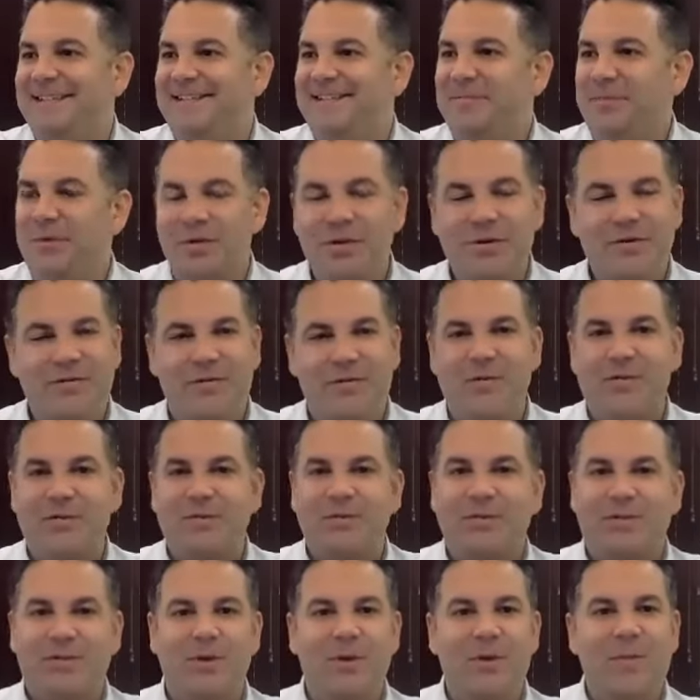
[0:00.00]

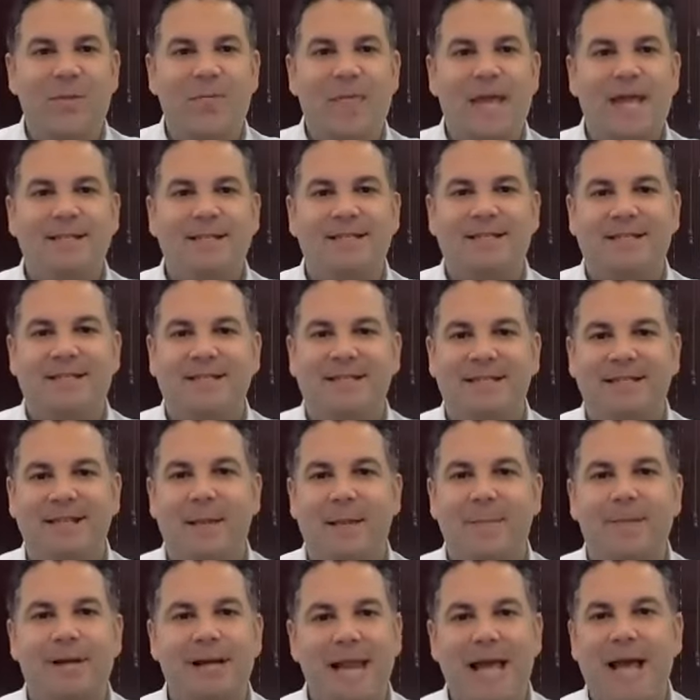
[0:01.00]
Beautiful. So that's
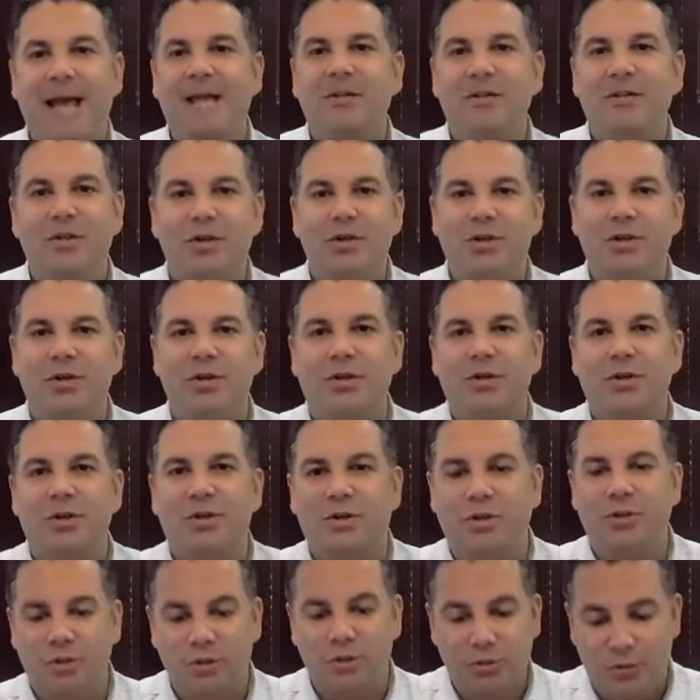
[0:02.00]
I'm glad you're,
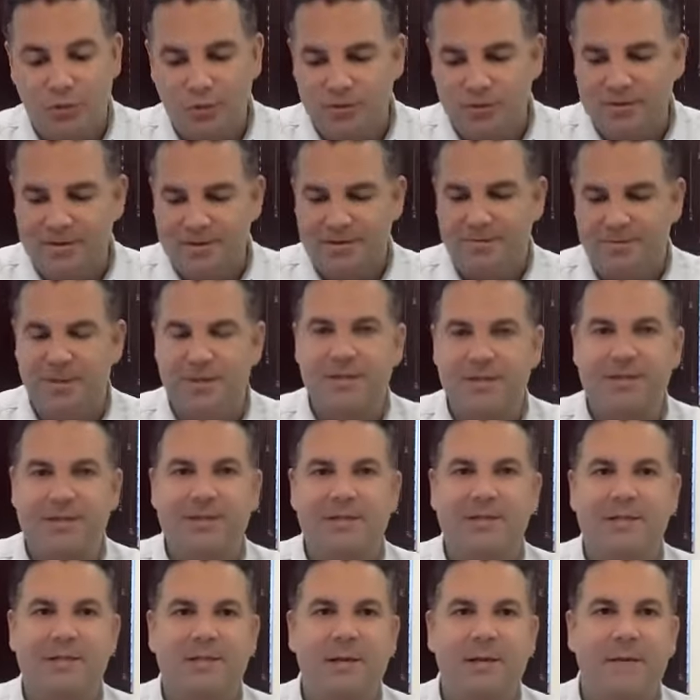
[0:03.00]
you're you do this because
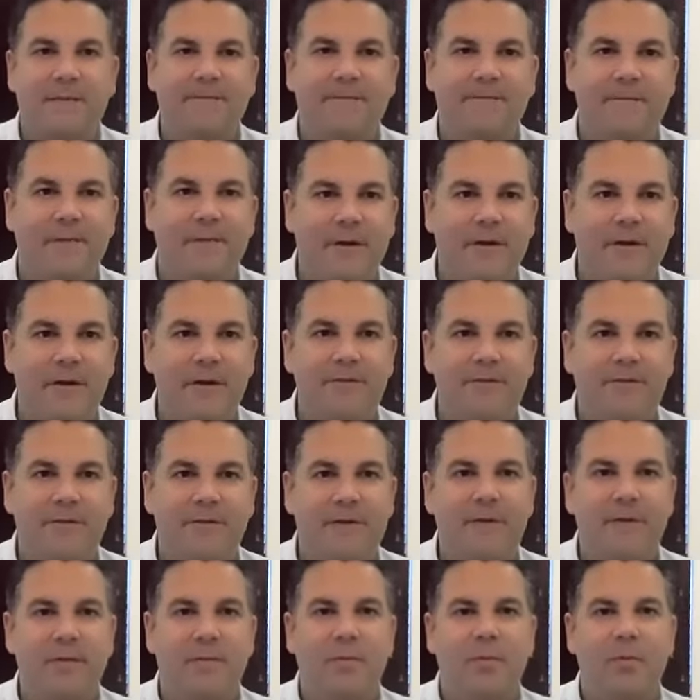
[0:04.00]
this is a very
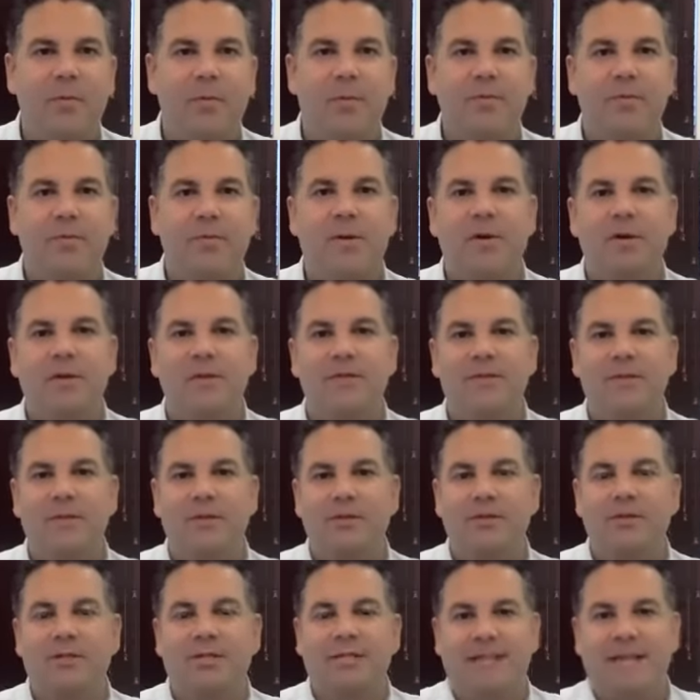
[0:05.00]
very important part of the
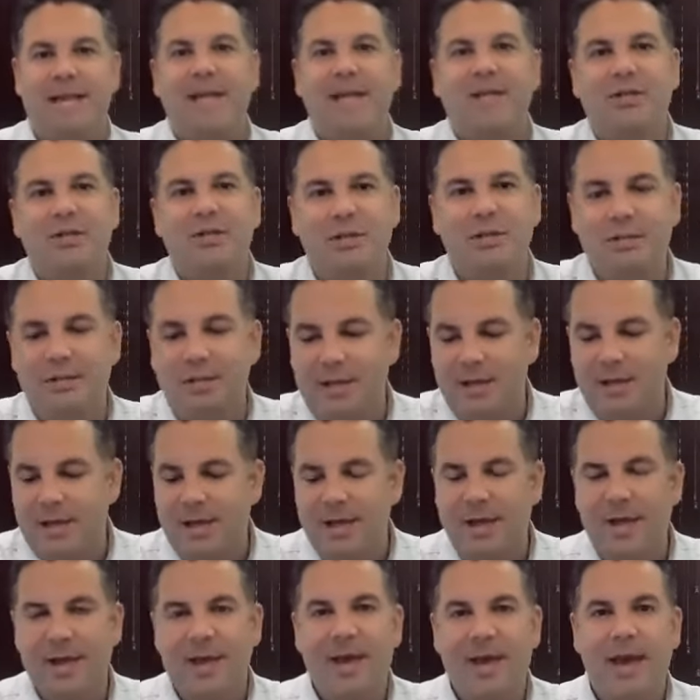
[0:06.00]
transaction.
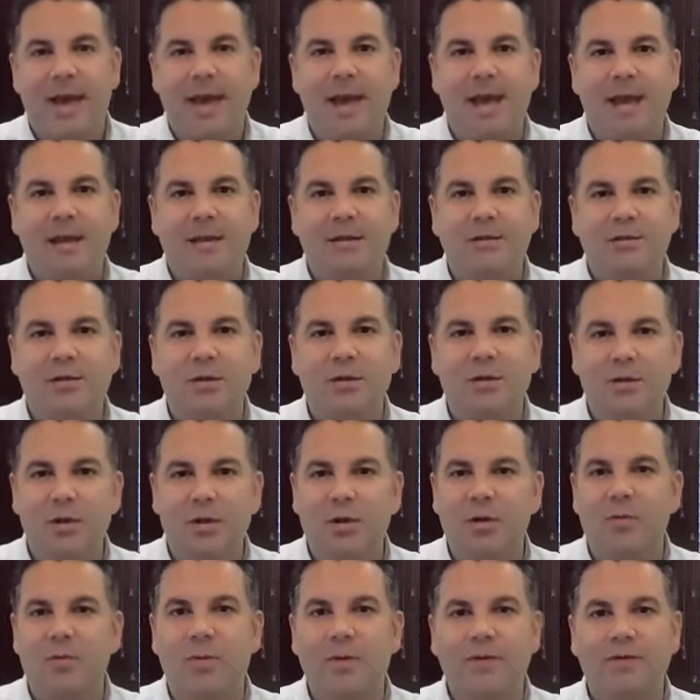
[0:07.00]
And do you
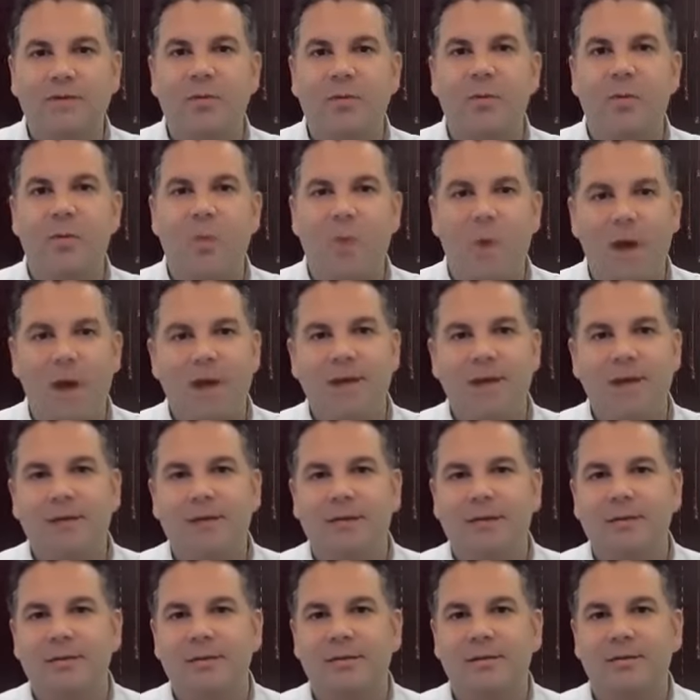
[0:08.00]
know the reason why
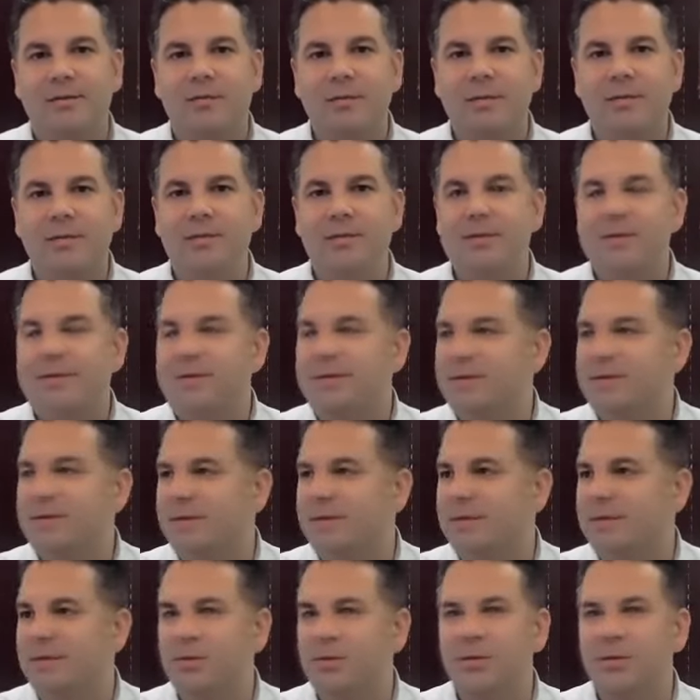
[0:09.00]
we do this?